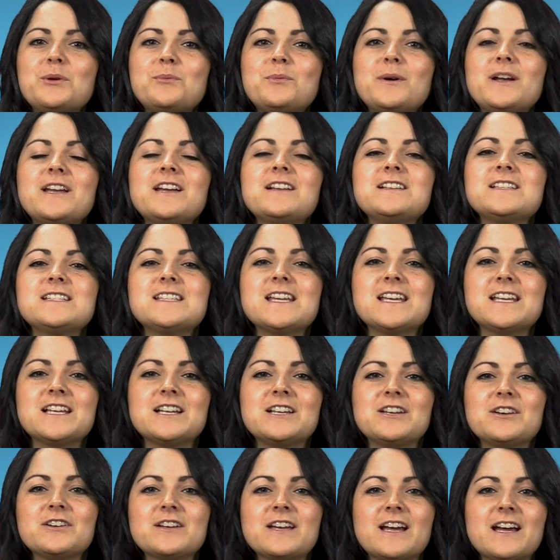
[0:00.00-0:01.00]
we're going to take
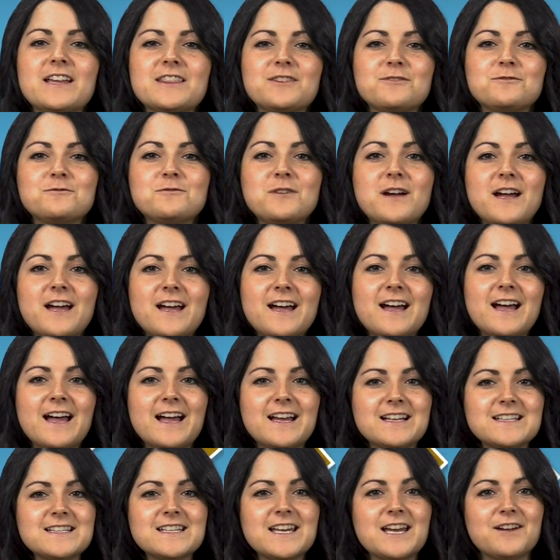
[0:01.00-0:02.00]
a look at the rare
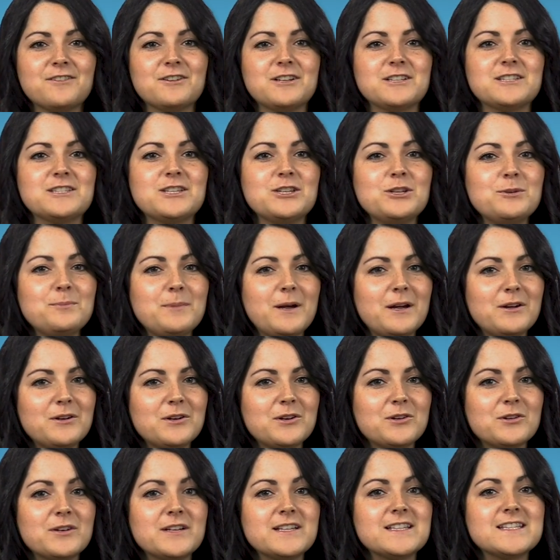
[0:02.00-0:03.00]
and error
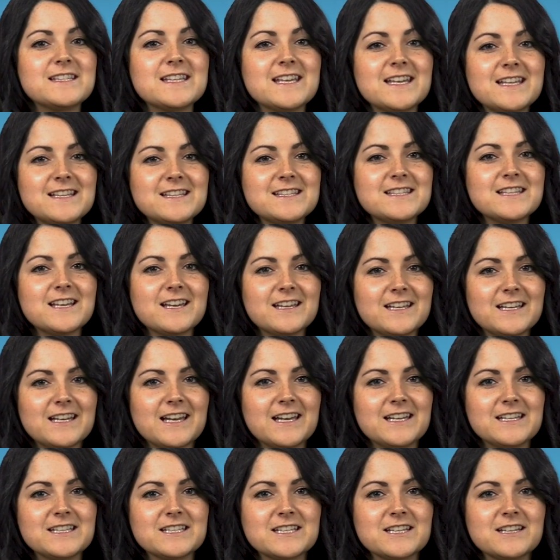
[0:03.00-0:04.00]
£2 coins in
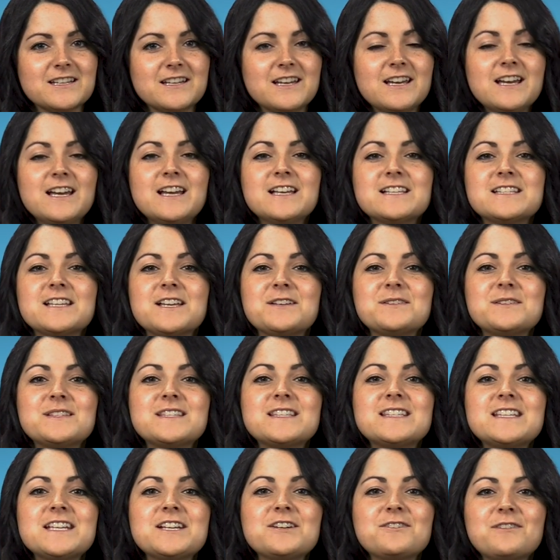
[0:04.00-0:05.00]
circulation, so
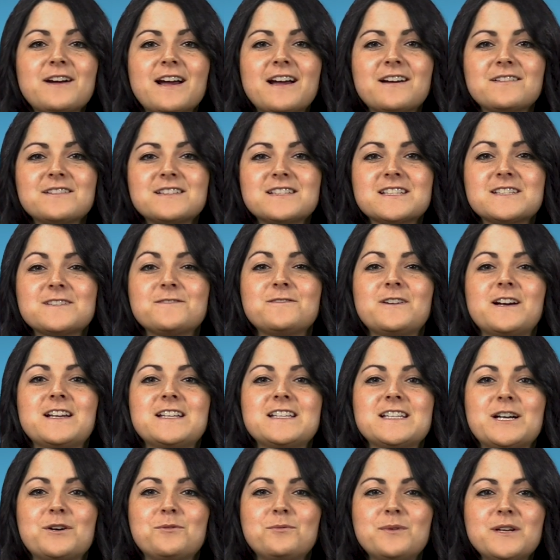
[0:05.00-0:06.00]
stick around to
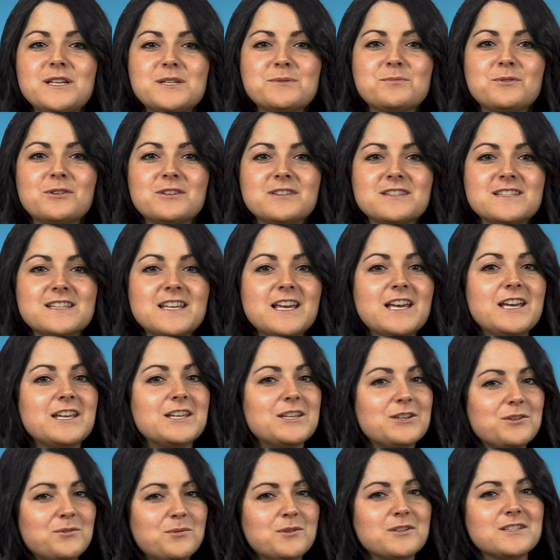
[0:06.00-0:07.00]
find out which ones
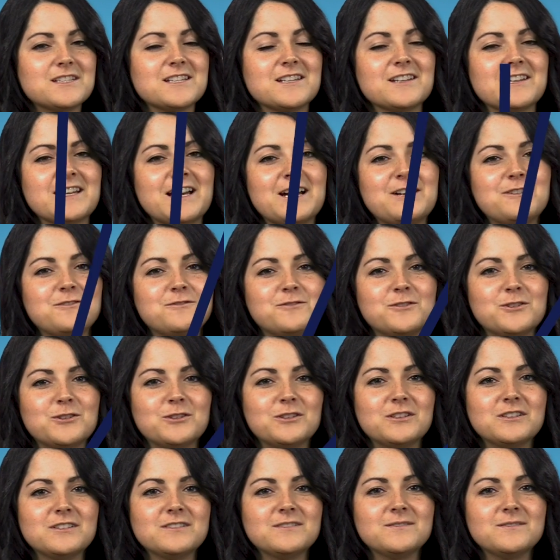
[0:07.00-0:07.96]
you'll want to look out for.